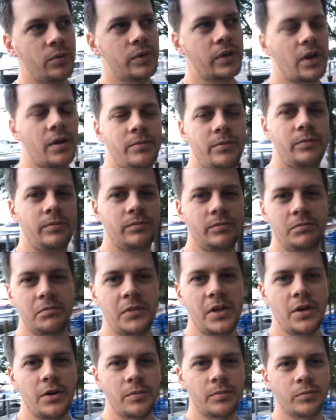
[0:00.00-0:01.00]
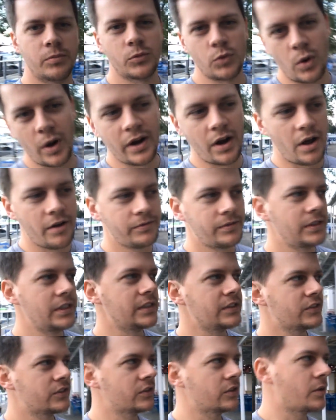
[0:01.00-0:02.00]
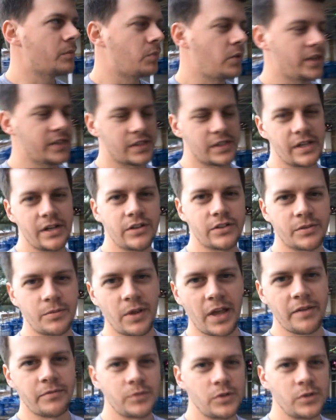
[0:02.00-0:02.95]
We come here quite often. It's a good place to hear some live